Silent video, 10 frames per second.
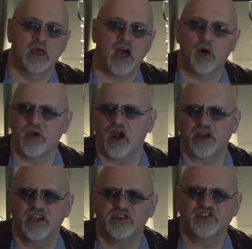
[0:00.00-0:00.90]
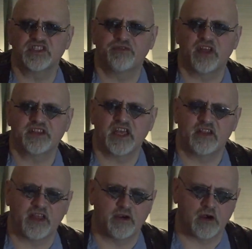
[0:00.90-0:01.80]
We are going to do stuff like that
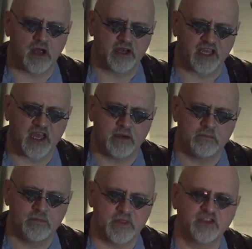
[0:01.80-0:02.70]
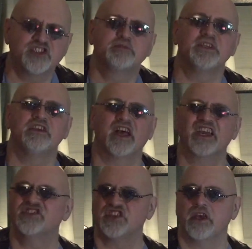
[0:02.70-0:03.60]
later on again. They'll just be, like
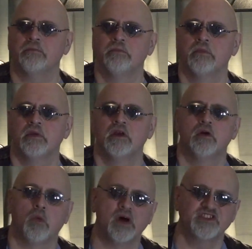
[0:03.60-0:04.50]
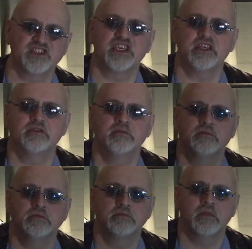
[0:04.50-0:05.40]
I said, one scene
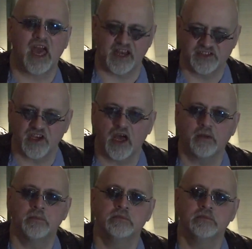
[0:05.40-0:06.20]
at a time.